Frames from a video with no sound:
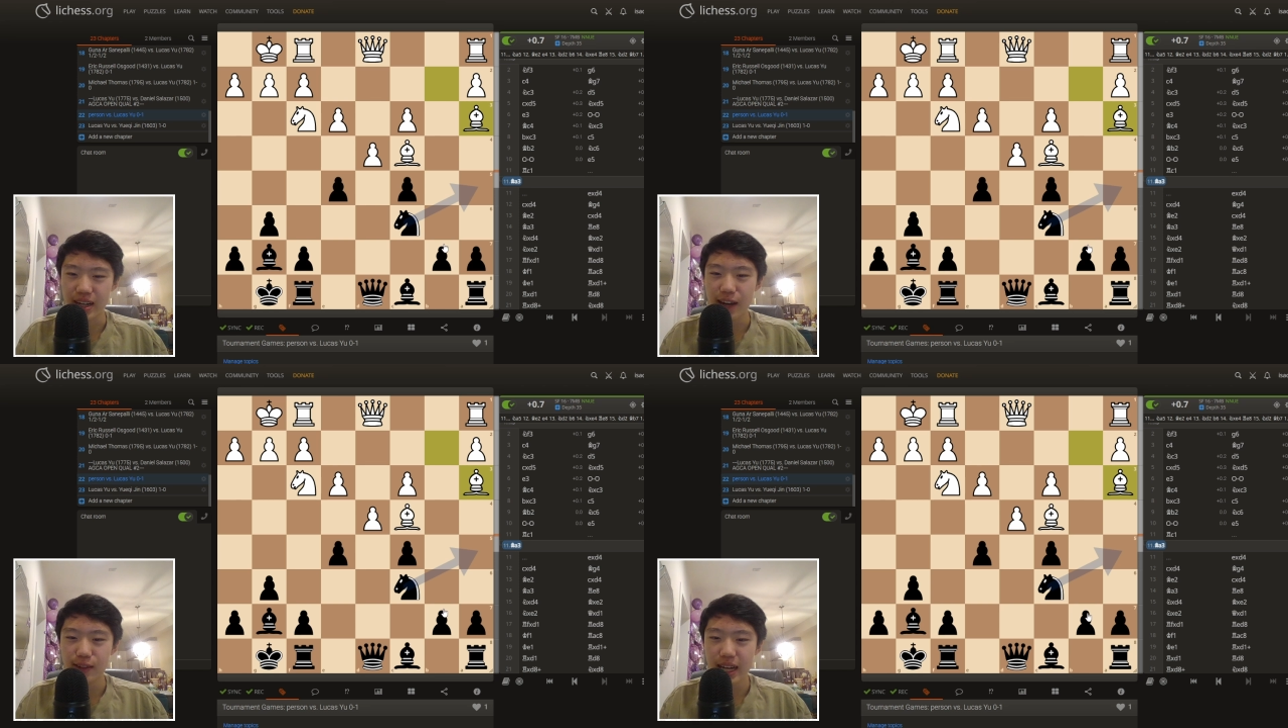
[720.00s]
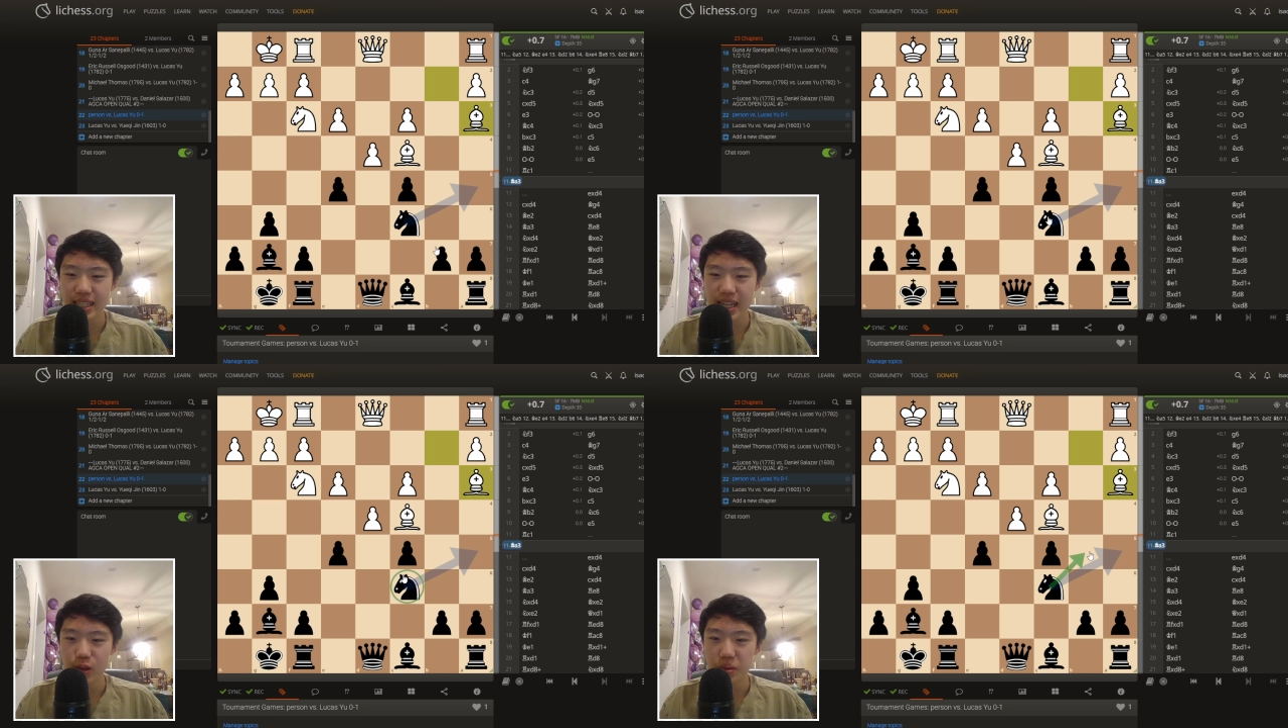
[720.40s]
I
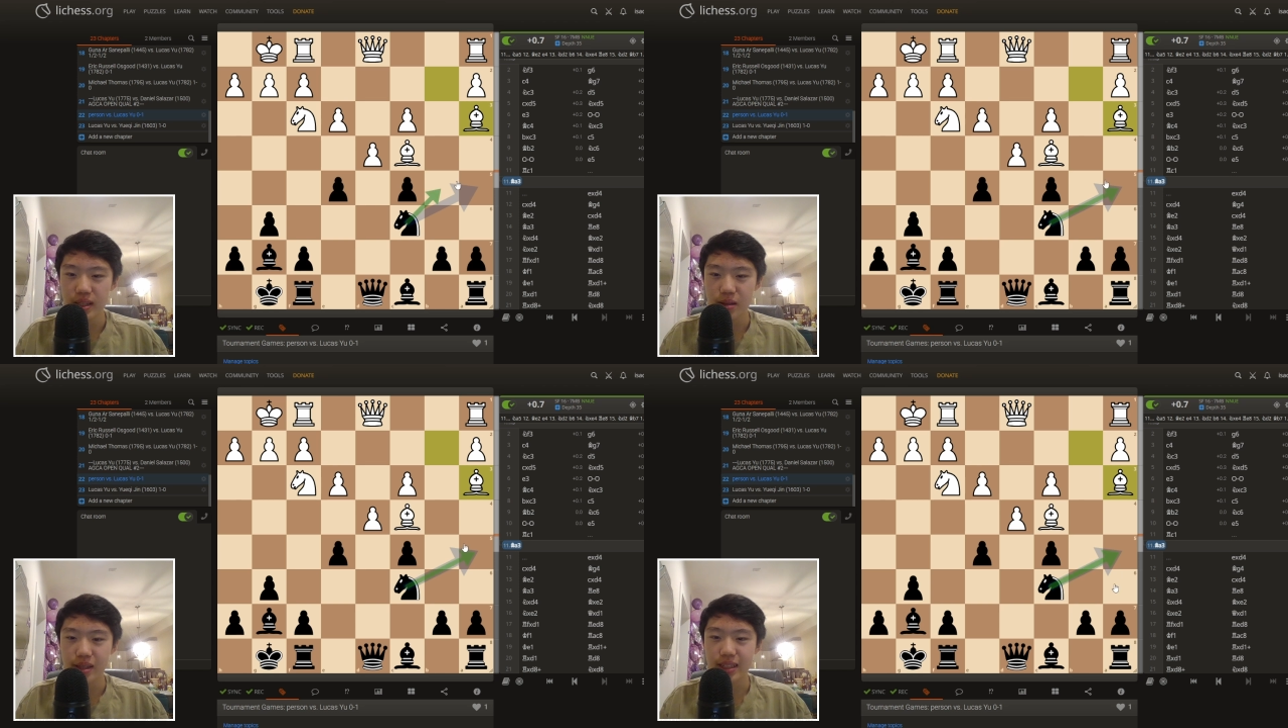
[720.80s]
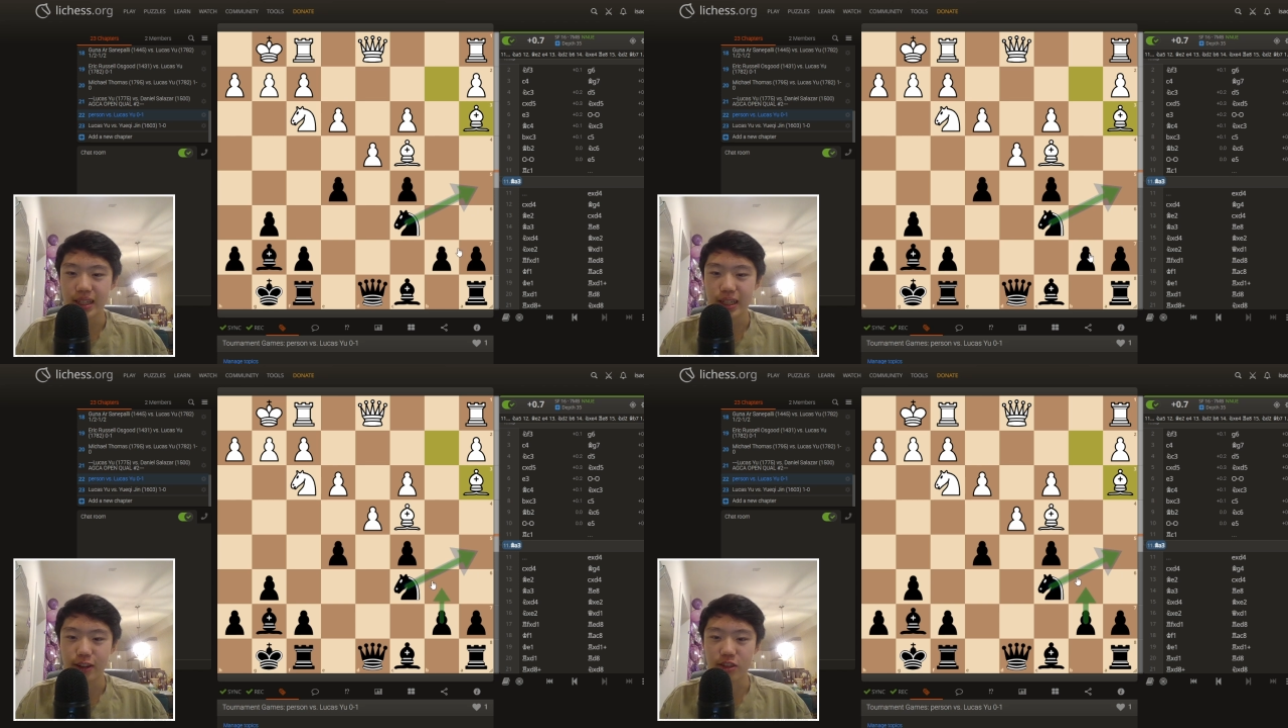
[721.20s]
guess I have to play something like
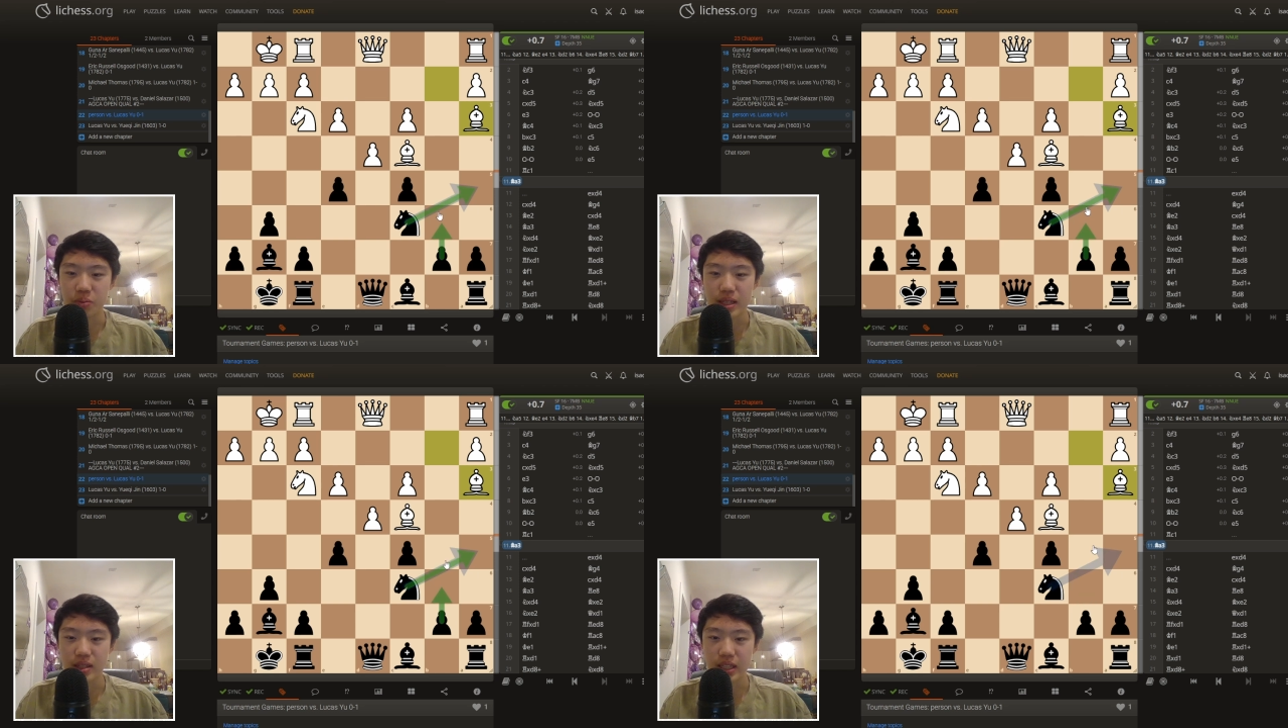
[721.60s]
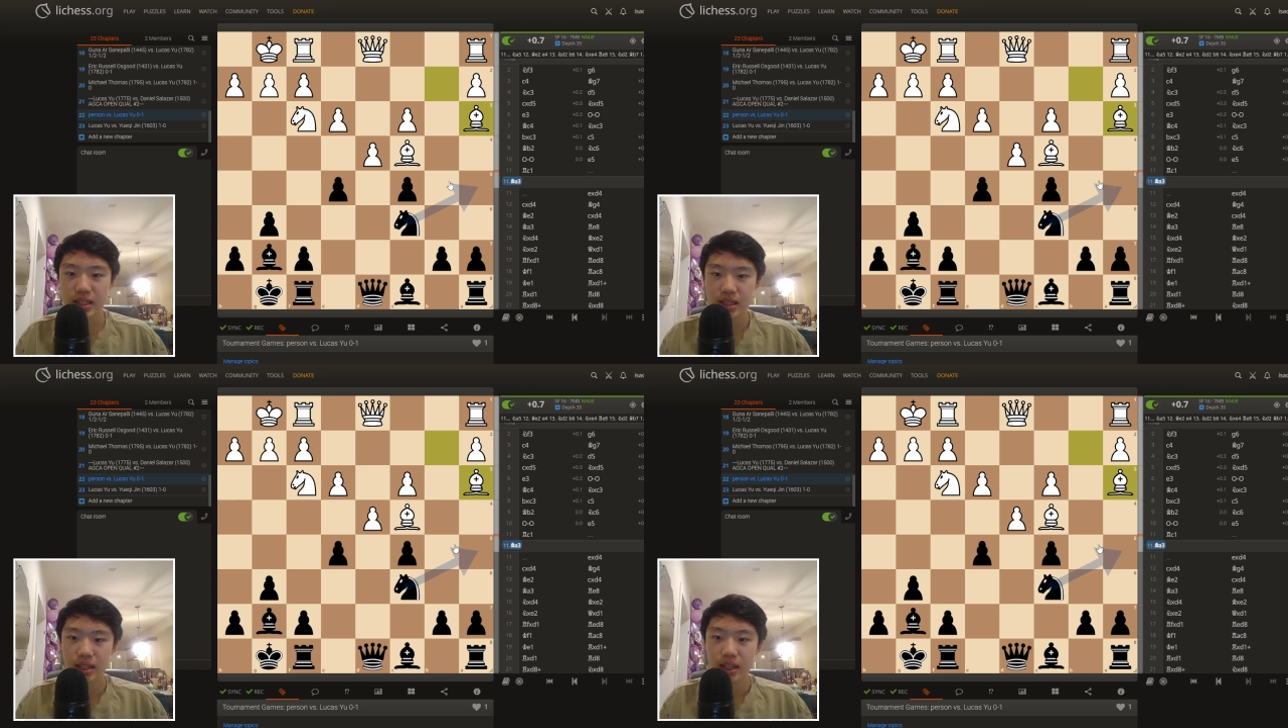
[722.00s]
knight a5 and
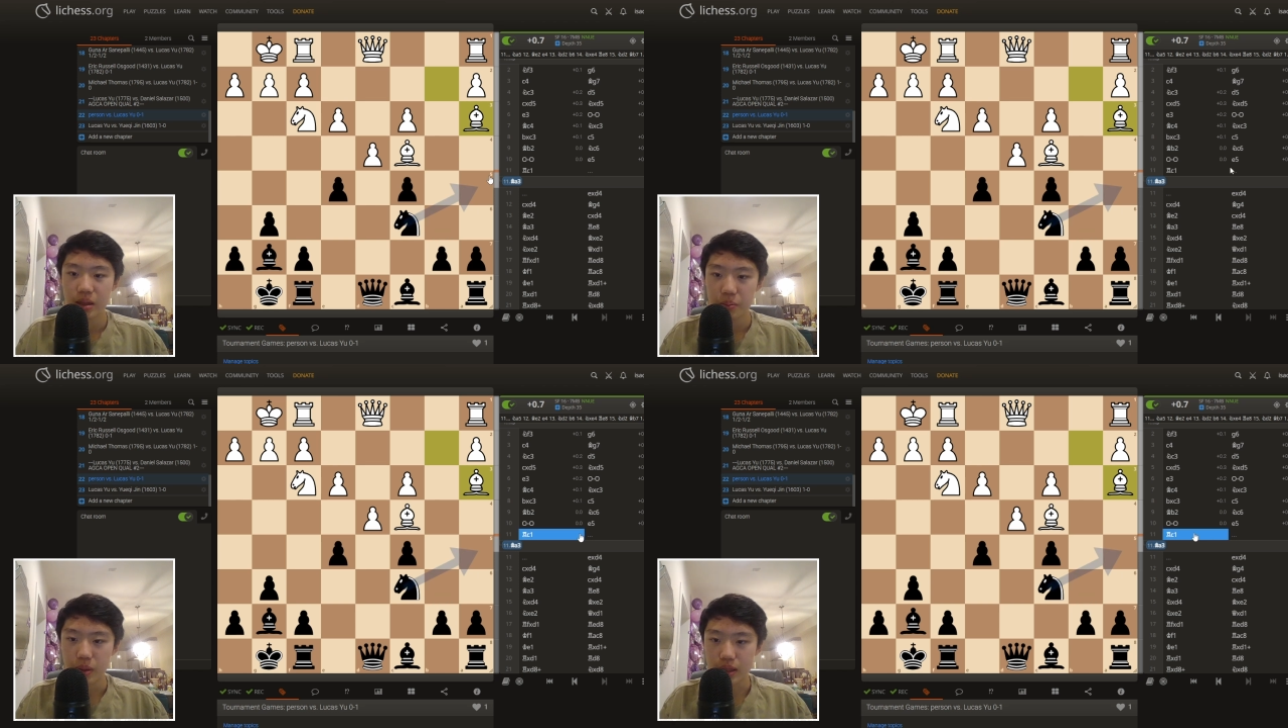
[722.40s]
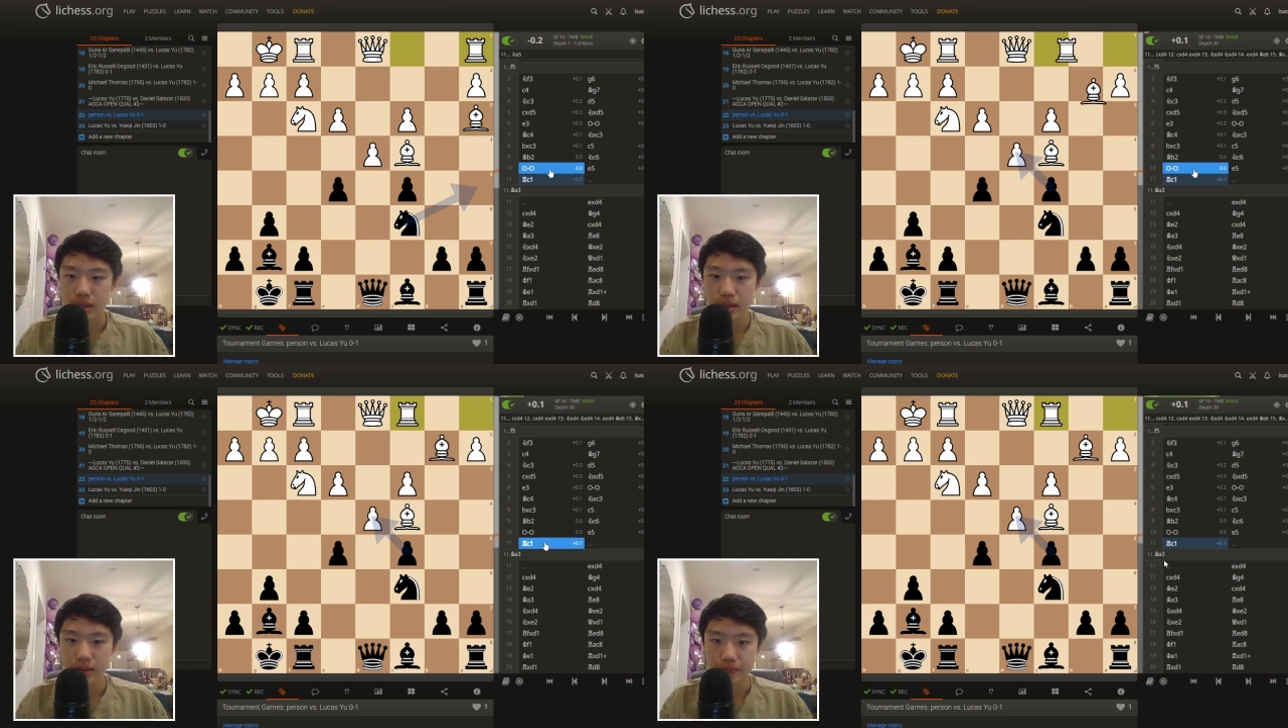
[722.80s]
b6, but